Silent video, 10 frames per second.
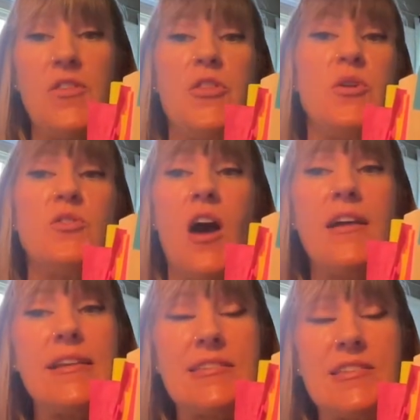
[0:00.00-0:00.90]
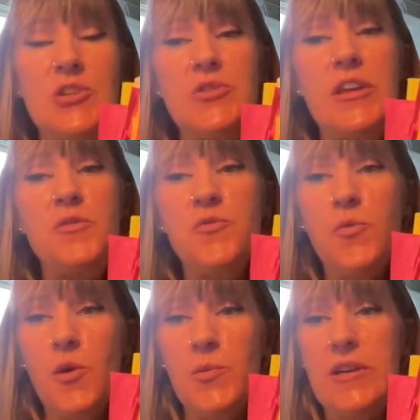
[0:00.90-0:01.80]
They're not necessarily
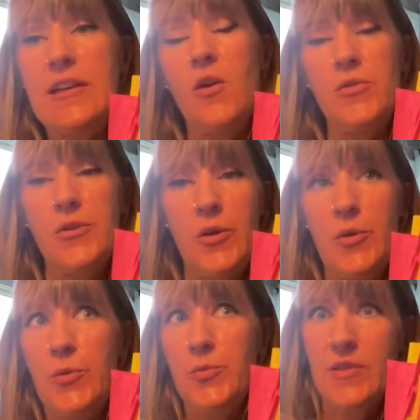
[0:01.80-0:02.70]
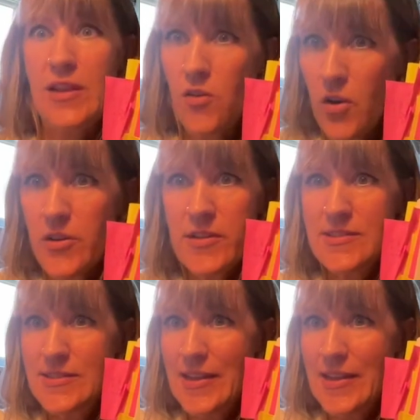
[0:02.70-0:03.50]
forwarding, although they are because it's a